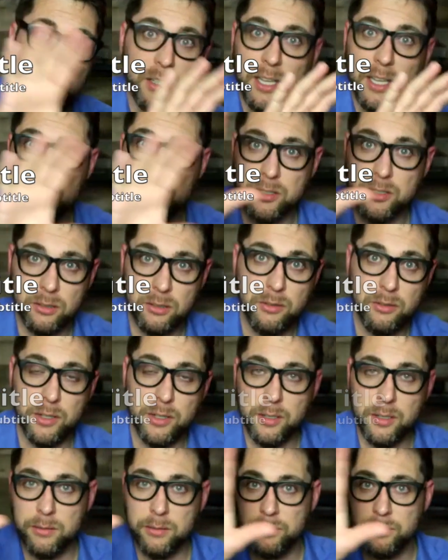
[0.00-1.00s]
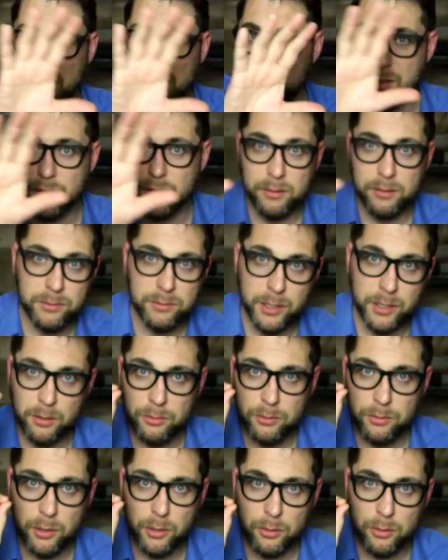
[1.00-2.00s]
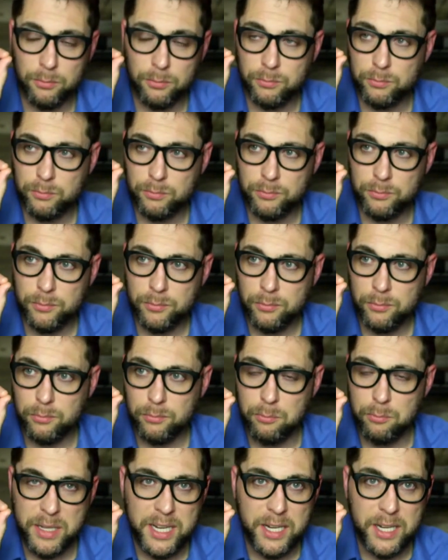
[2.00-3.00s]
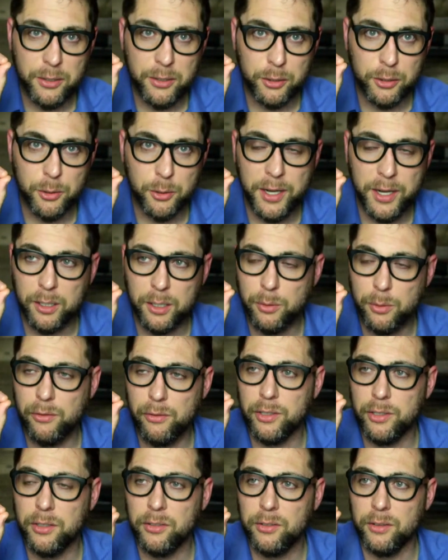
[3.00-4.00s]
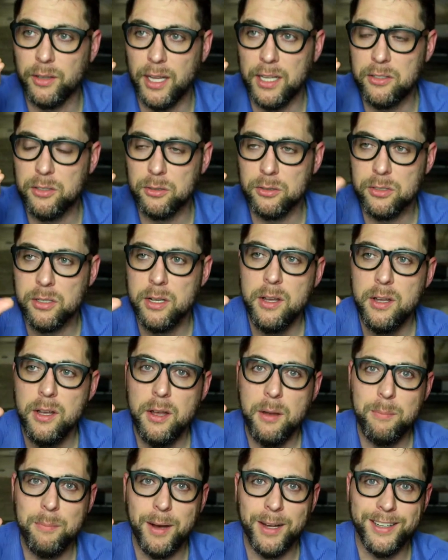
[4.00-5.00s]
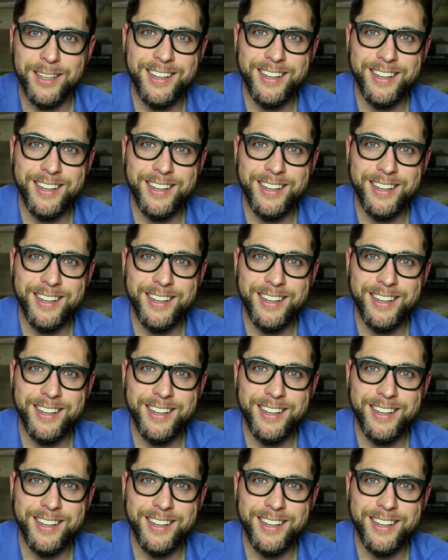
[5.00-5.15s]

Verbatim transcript: the lentil, the not the you know little bean or grain or whatever it is, lentils, but